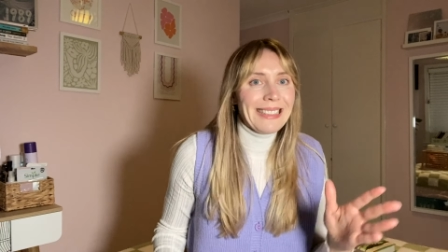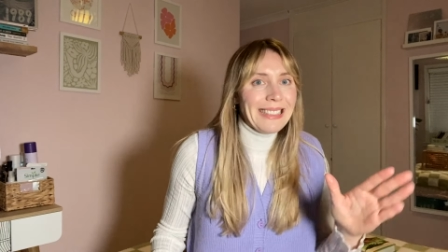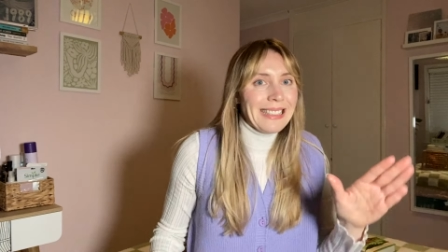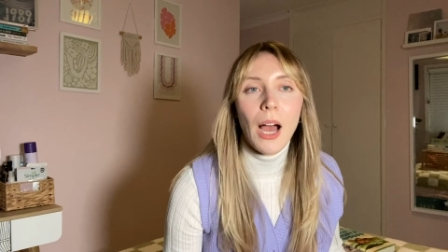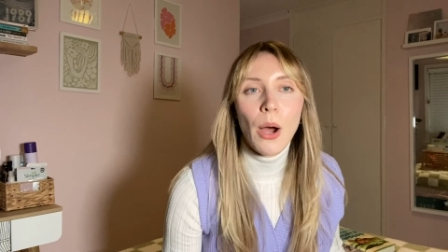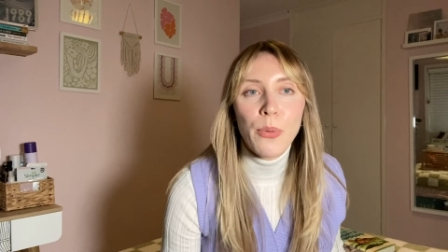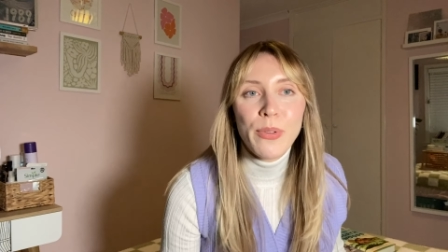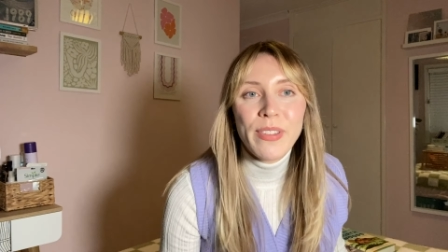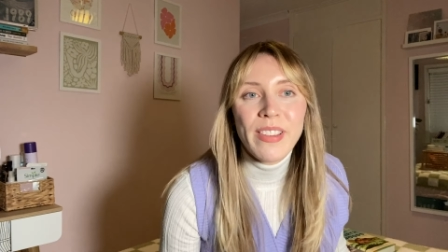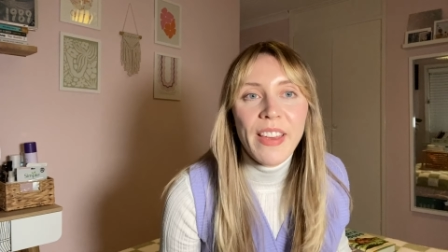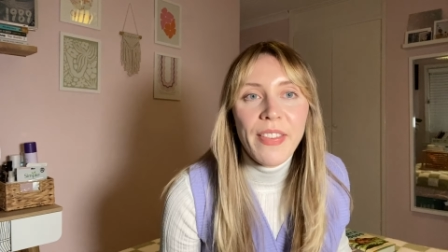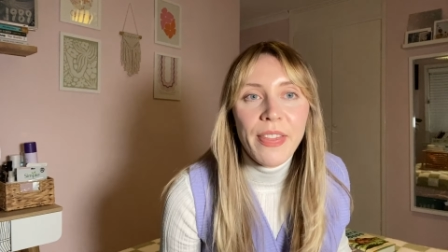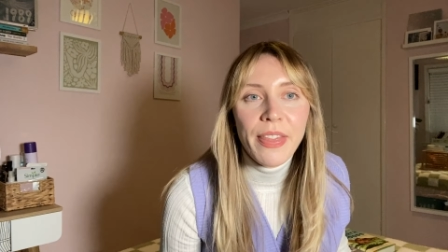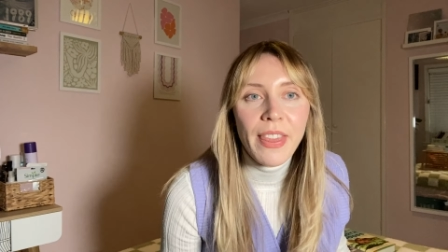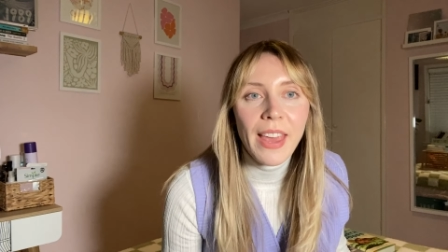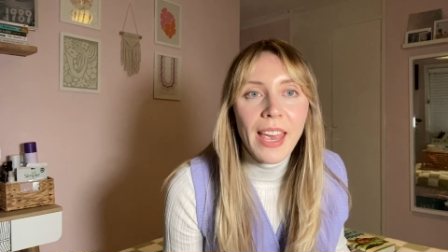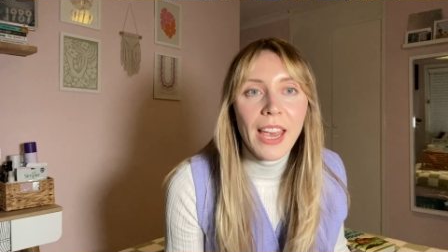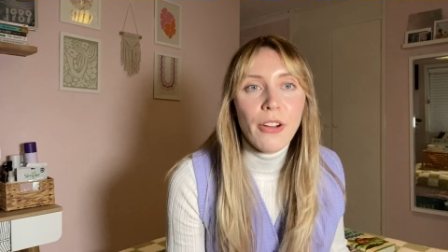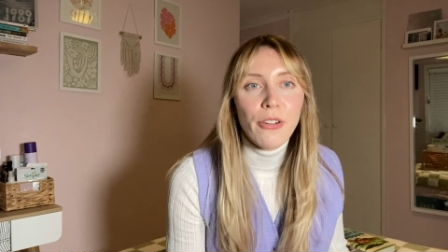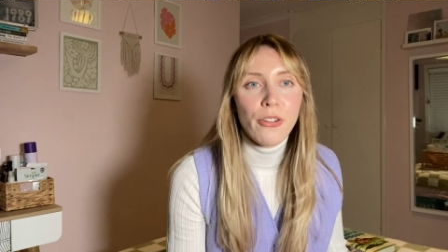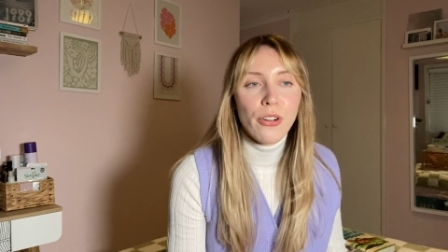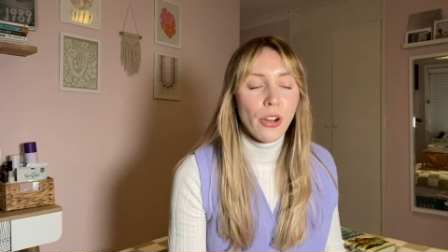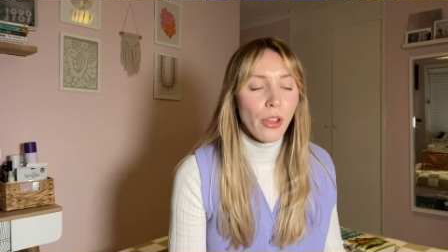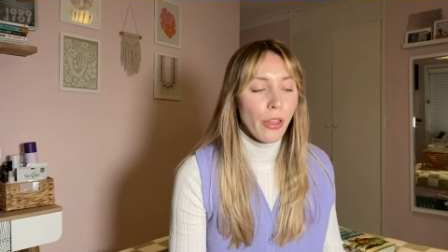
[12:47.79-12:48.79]
I was in
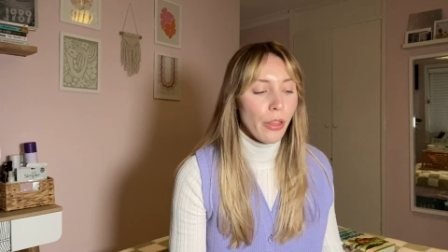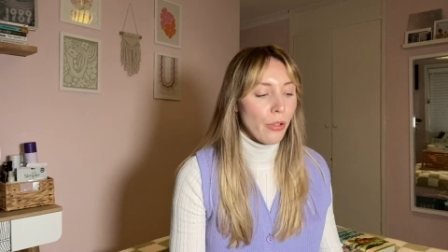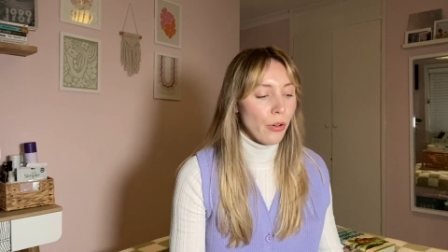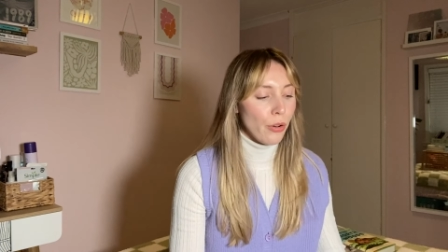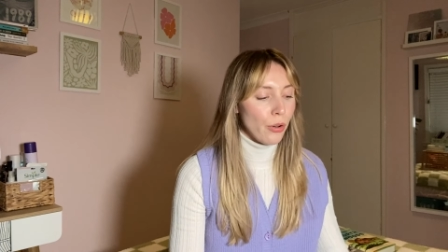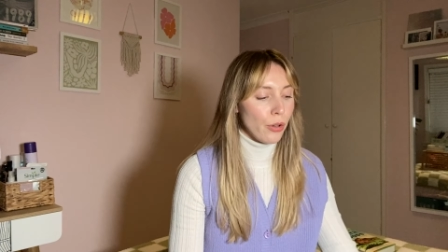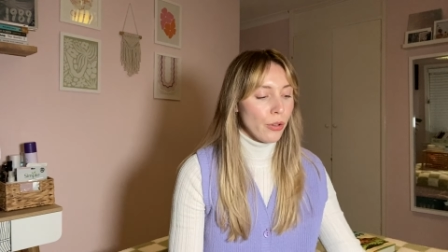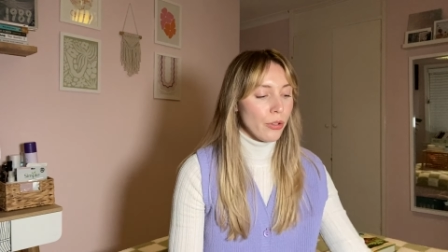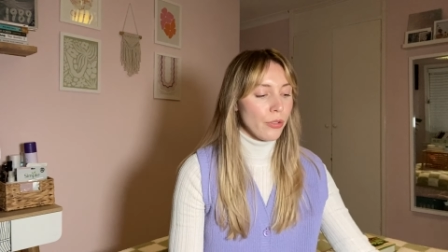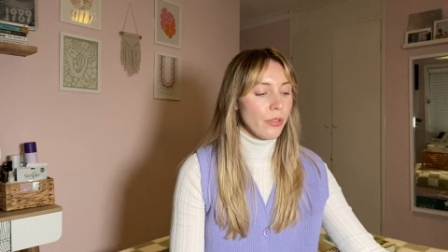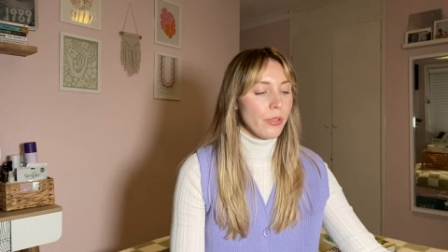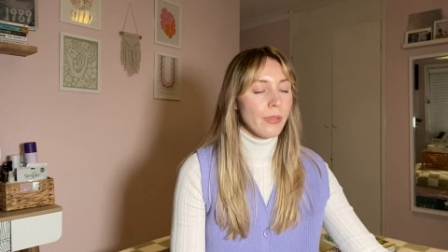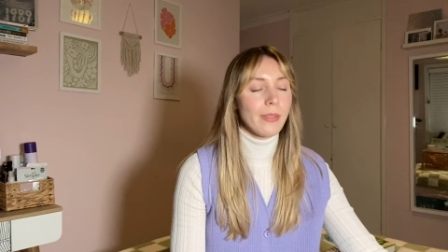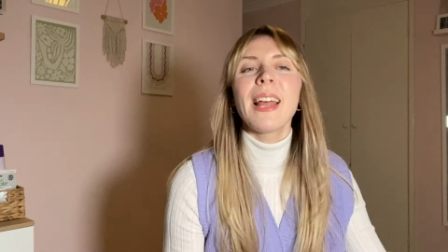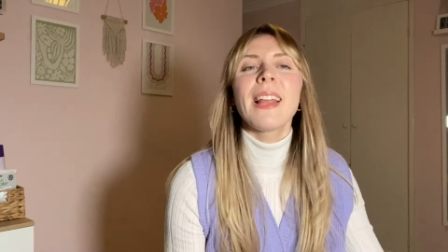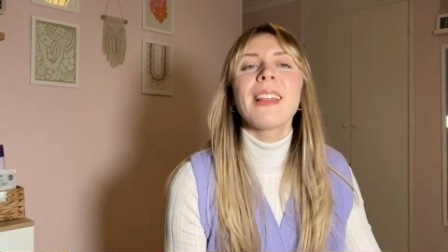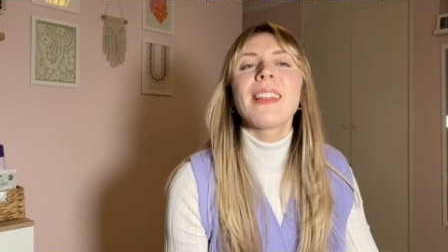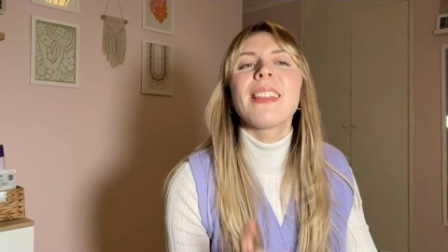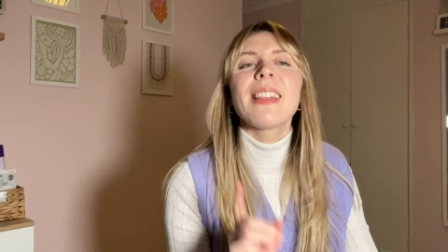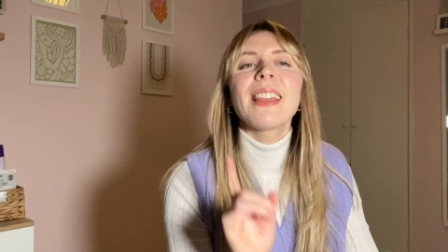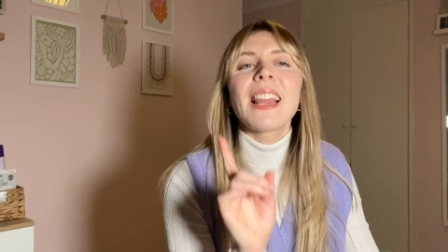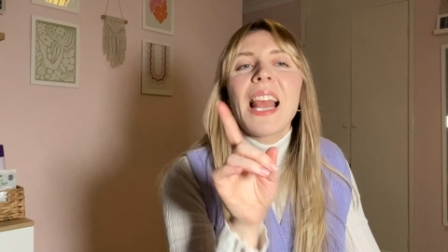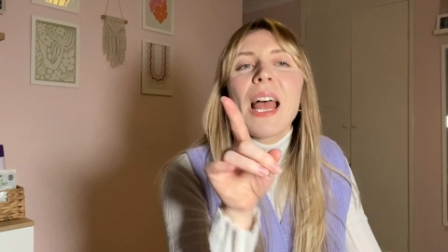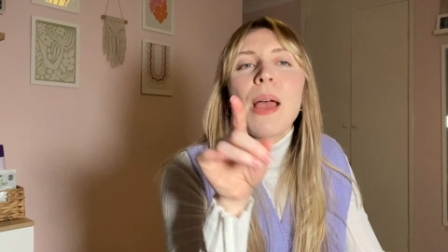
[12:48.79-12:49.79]
there and I thought,
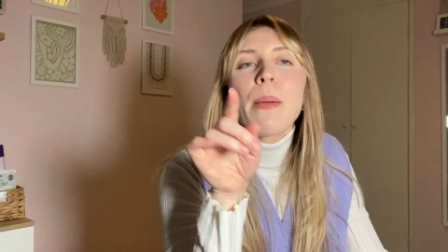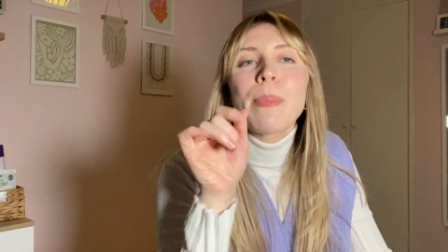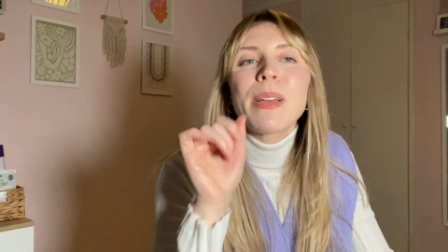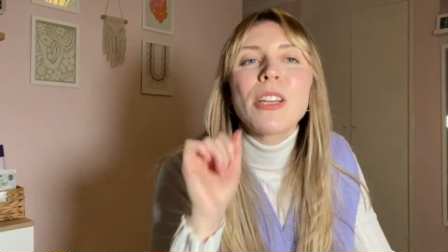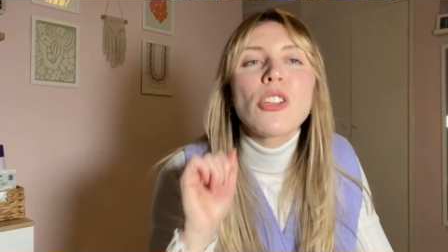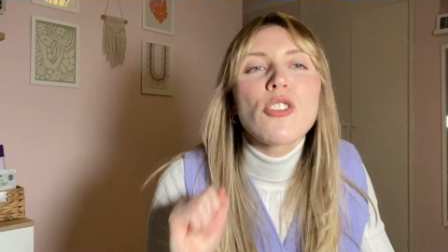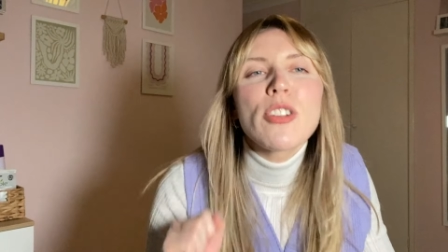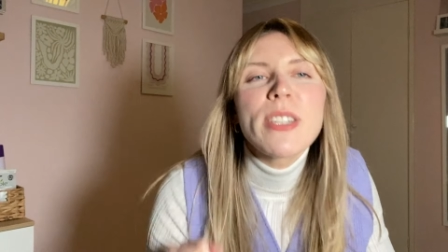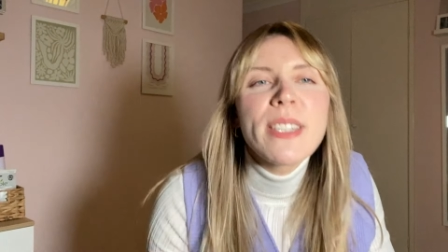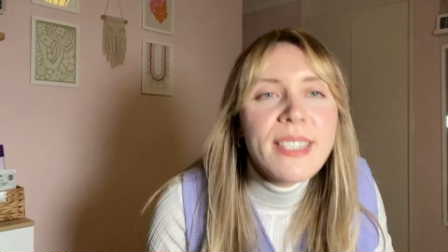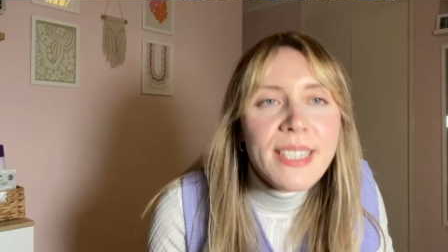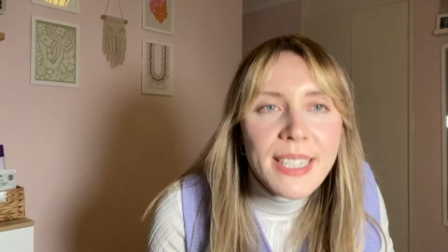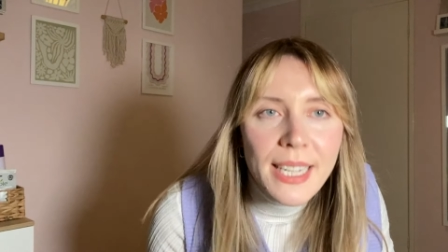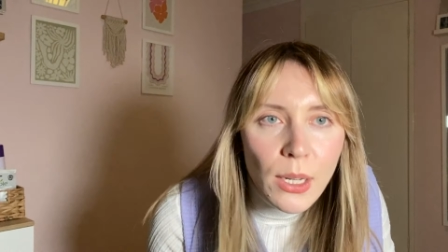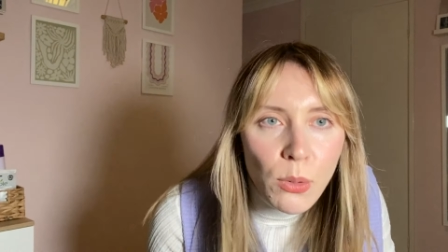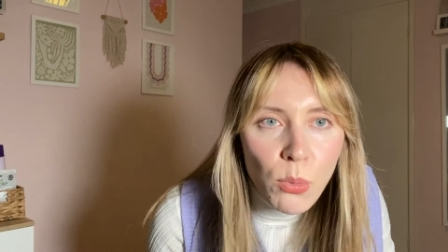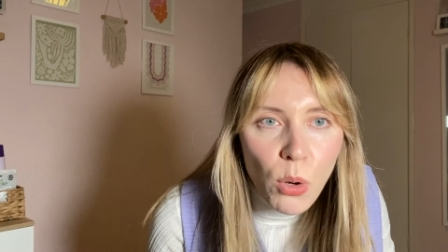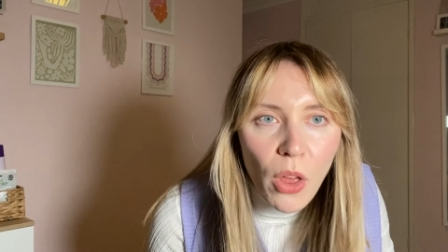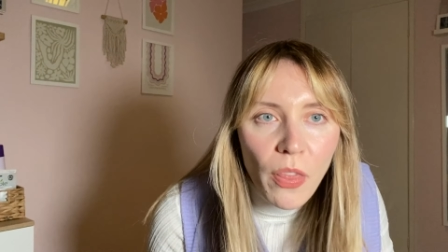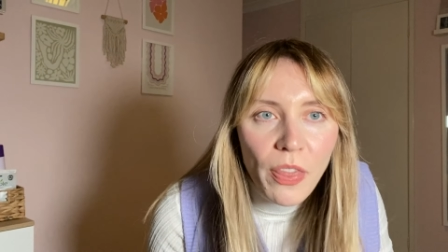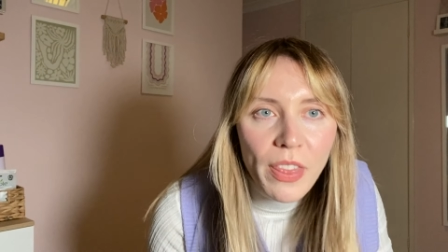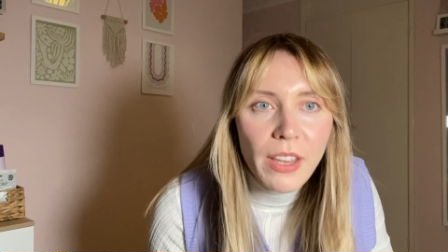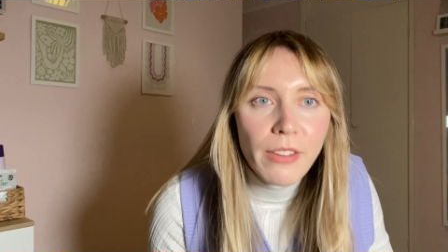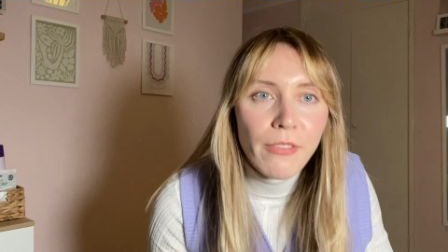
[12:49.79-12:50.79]
let me just see
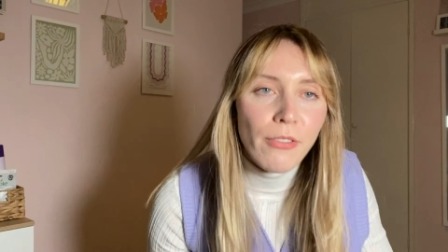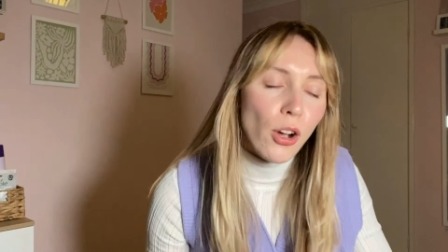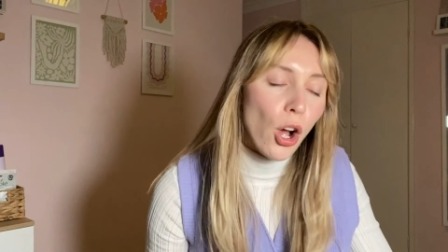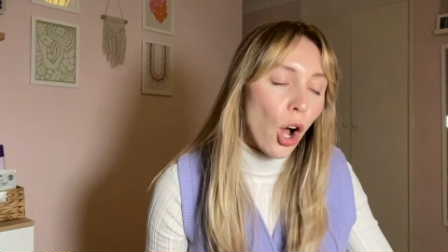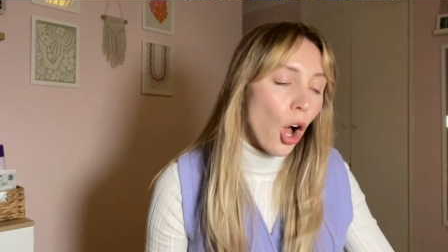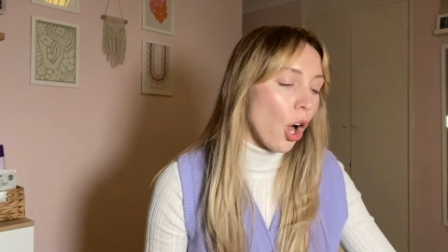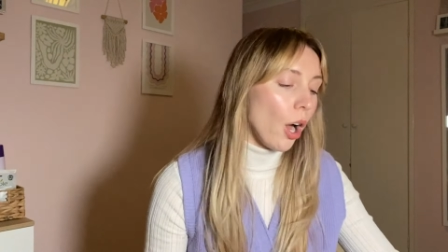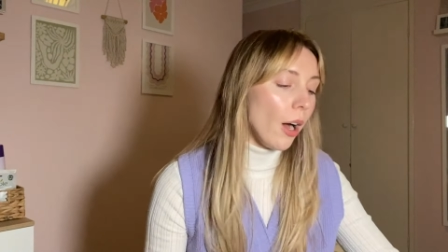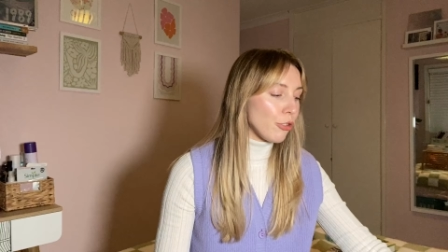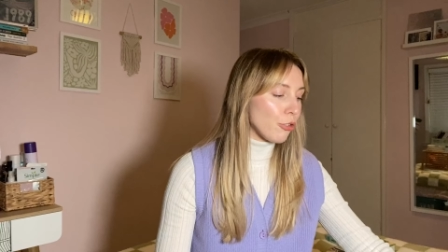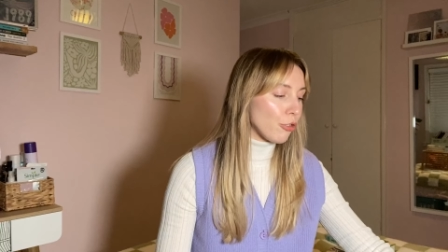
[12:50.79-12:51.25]
what they've got.